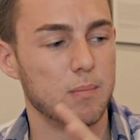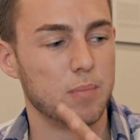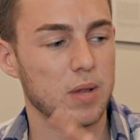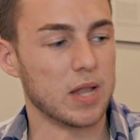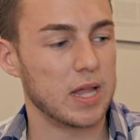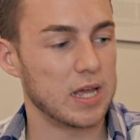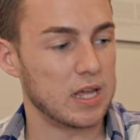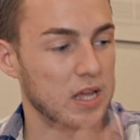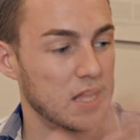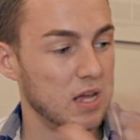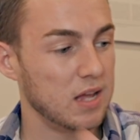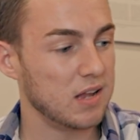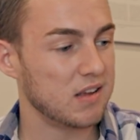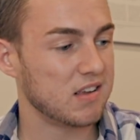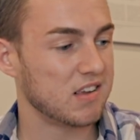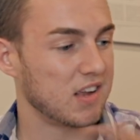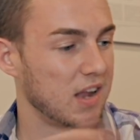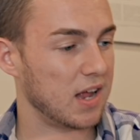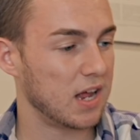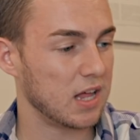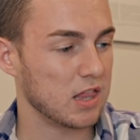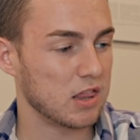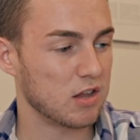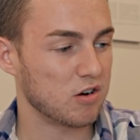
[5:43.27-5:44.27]
But like he's
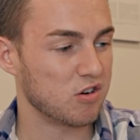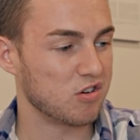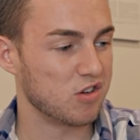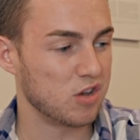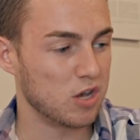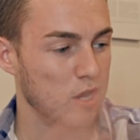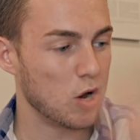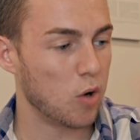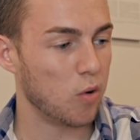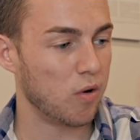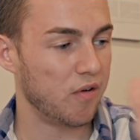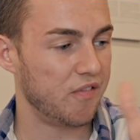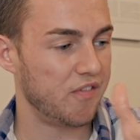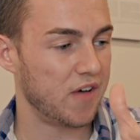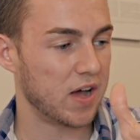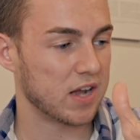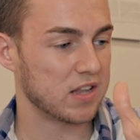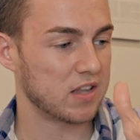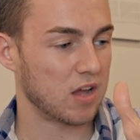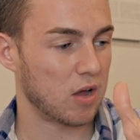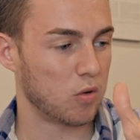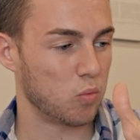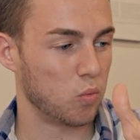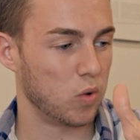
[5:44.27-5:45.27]
saying there's no
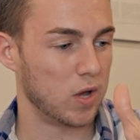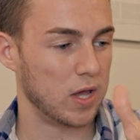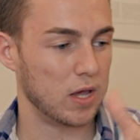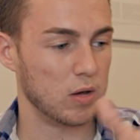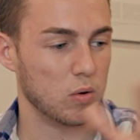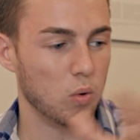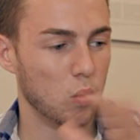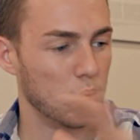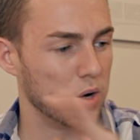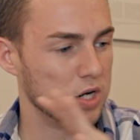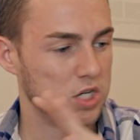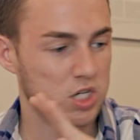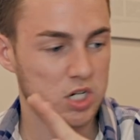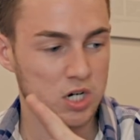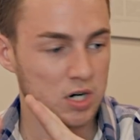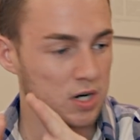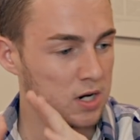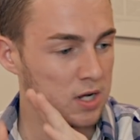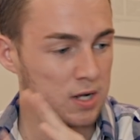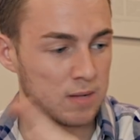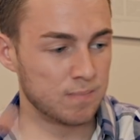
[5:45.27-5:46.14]
effect on weight, which